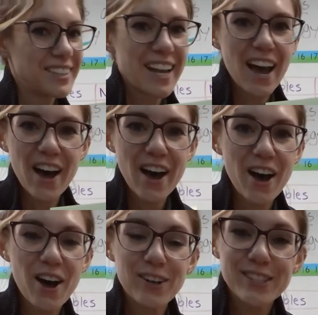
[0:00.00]

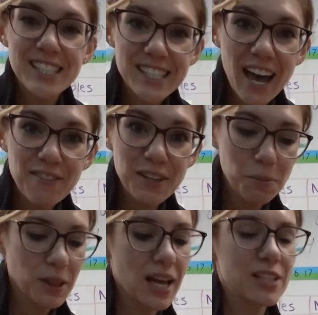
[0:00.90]
No,
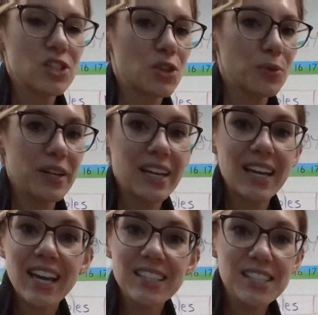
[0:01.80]
7 plus
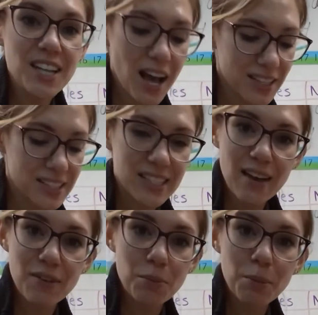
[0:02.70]
3. It's not
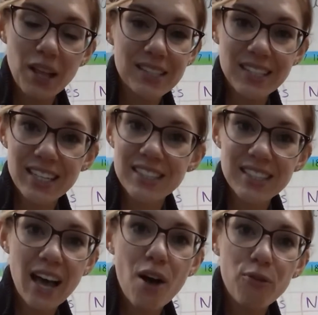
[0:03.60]
7 plus
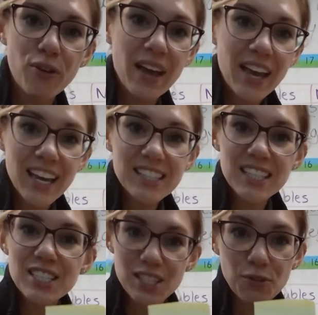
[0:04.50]
itself.
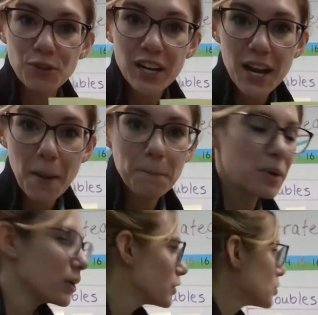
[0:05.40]
It's a different
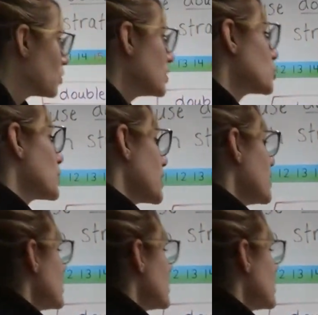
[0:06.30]
number. So this one